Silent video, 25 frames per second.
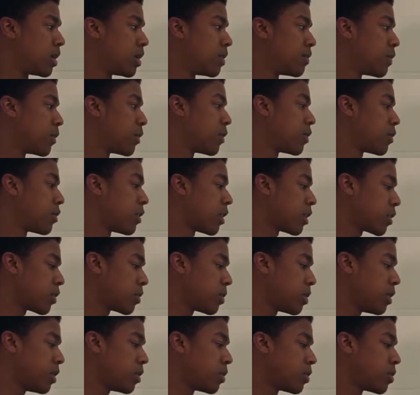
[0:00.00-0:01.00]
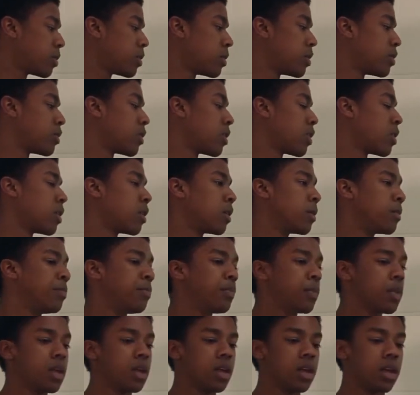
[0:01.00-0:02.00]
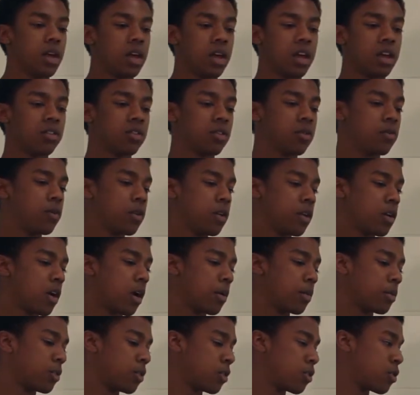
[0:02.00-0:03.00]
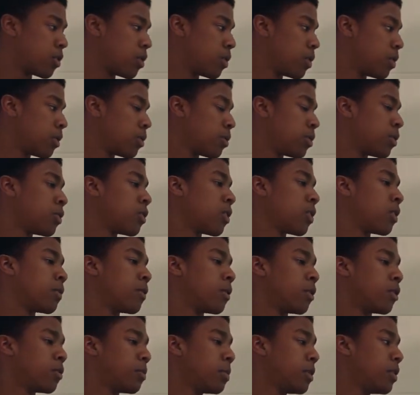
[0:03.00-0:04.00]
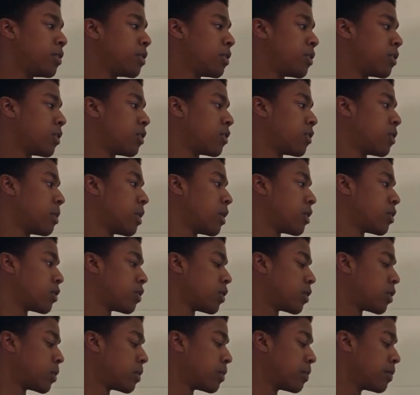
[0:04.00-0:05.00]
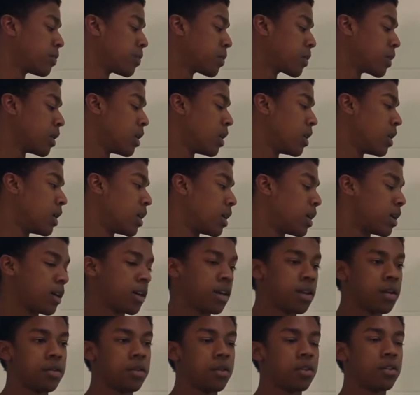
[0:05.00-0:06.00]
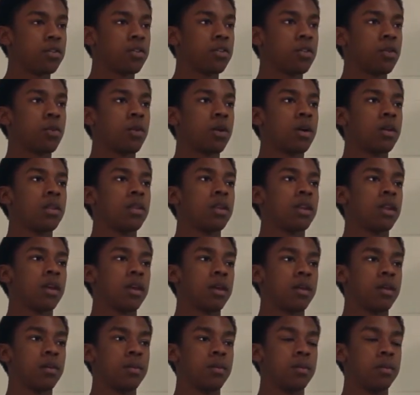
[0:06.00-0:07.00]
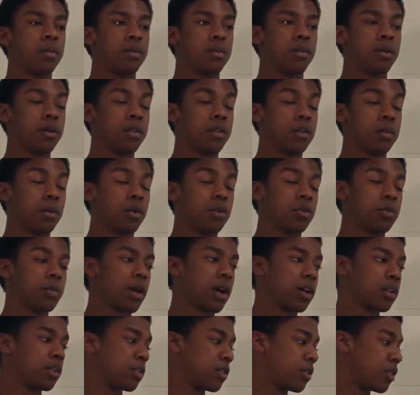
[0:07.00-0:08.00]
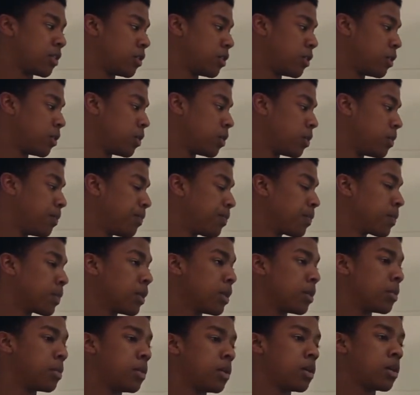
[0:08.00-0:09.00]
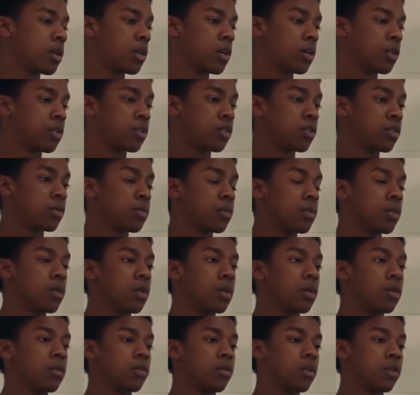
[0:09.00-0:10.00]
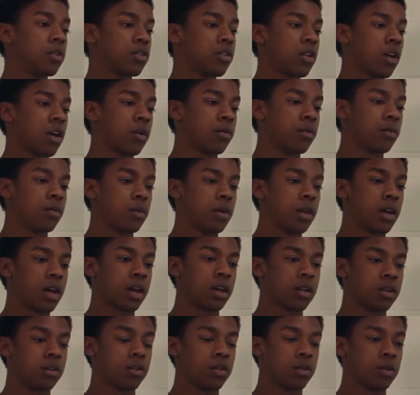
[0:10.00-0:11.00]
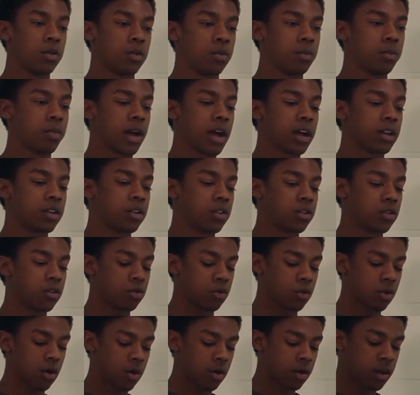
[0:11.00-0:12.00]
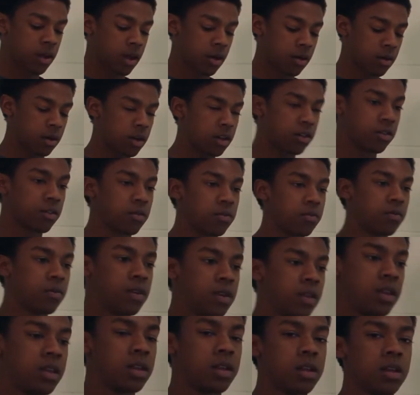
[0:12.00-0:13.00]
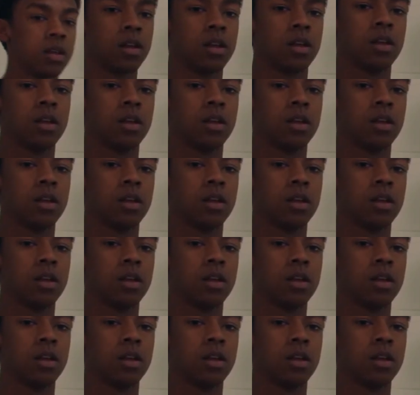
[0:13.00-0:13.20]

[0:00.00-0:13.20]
And for this next piece was our hands and feet composition. This was our first piece of the semester. And this is the one that I put the most practice into, because first off we had to practice drawing out hands and feet,